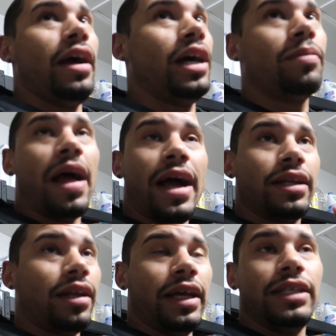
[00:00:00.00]

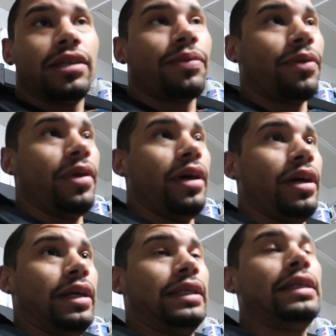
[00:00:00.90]
airbag deletes for
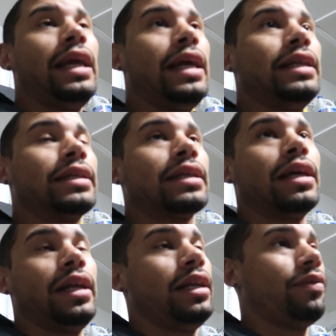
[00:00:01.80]
the seats.
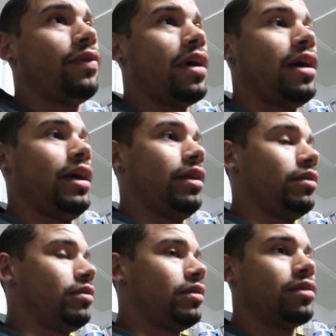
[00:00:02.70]
I need to
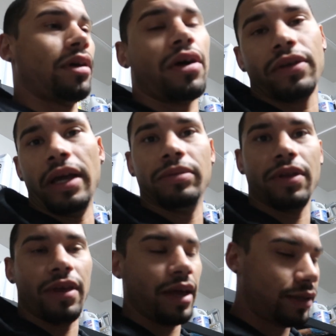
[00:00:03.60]
find all types
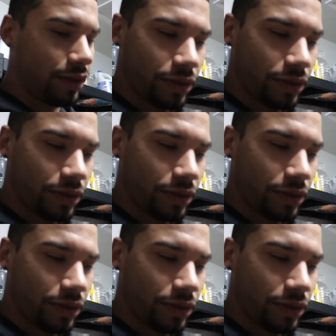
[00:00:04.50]
of things.